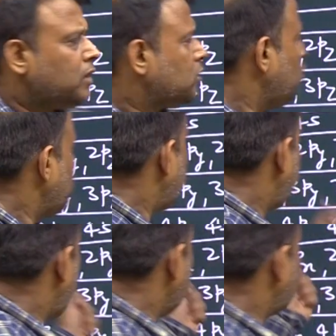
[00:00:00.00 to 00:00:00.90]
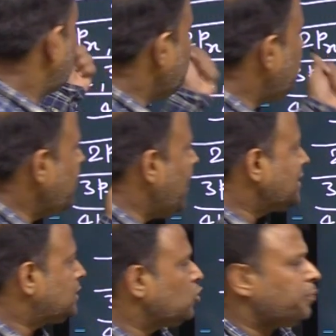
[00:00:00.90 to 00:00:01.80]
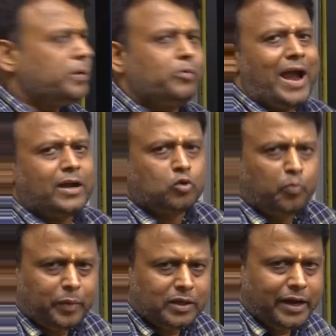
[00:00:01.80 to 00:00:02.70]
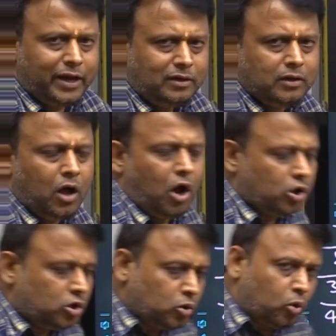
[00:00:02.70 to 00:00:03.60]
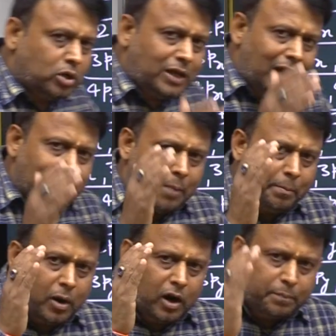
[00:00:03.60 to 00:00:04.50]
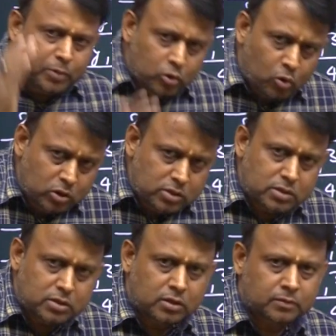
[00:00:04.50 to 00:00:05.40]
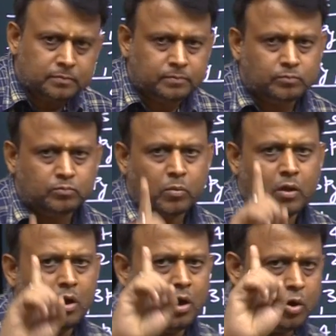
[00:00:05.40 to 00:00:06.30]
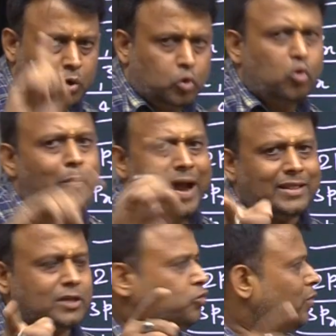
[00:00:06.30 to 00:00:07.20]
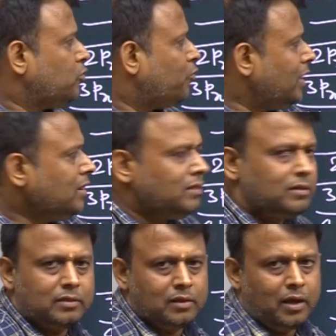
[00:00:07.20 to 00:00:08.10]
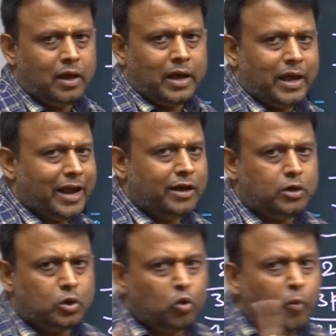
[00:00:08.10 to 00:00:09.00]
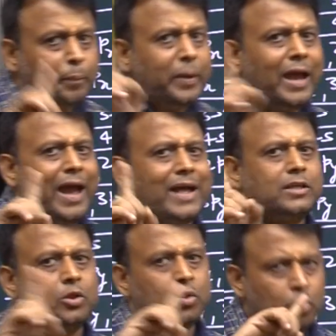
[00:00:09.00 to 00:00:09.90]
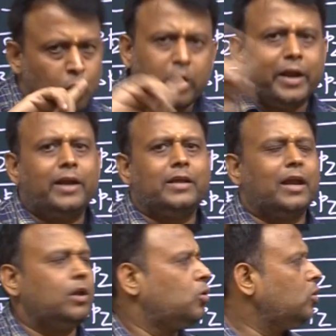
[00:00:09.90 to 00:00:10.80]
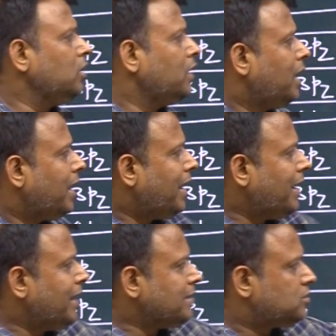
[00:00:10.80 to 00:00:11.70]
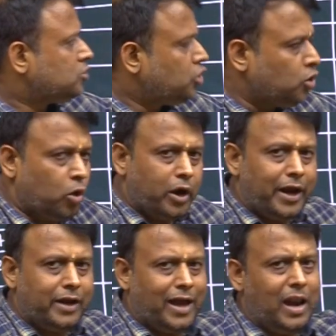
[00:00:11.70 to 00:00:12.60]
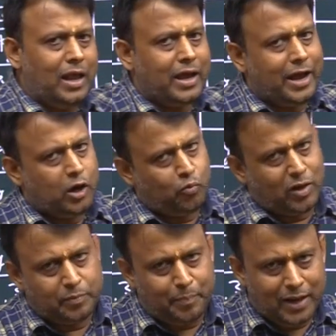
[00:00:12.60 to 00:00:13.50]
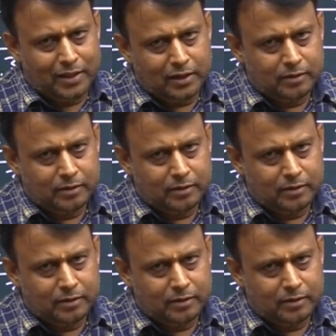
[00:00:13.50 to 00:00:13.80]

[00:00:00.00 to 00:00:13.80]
So, for 2px, 2py, 2pz, total number of nodes 2 minus 1, 1, and 2p has no radial node and hence 0 radial and 1 planar.